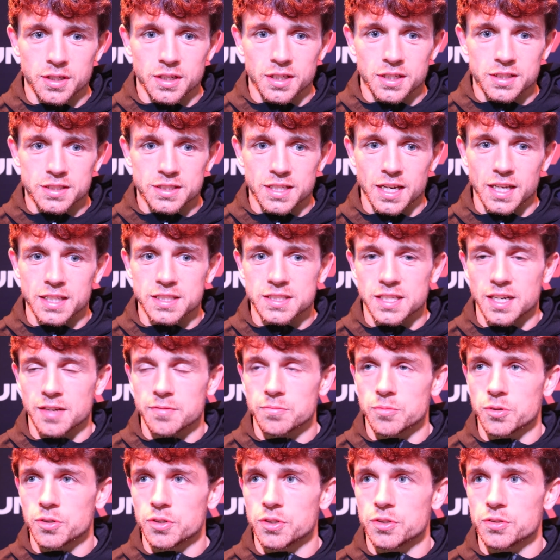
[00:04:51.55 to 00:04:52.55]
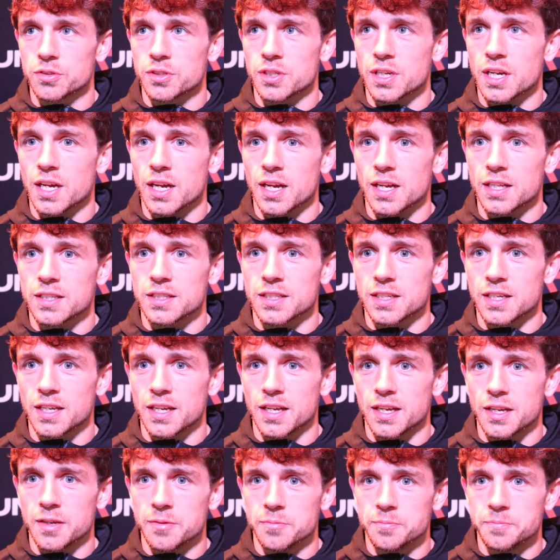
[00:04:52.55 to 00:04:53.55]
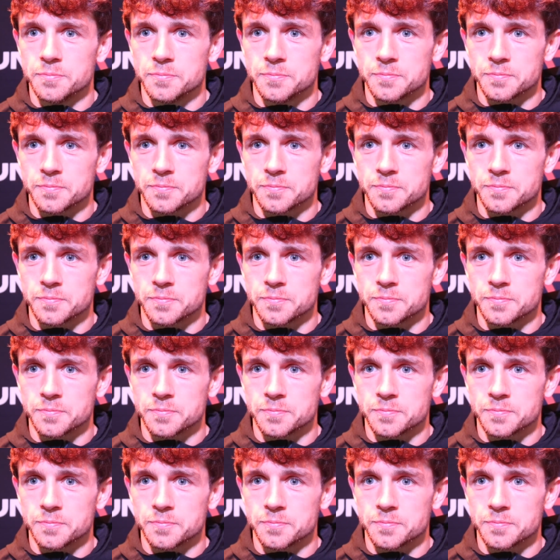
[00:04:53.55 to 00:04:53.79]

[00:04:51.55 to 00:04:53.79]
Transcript: it's great to have him on the undercard, and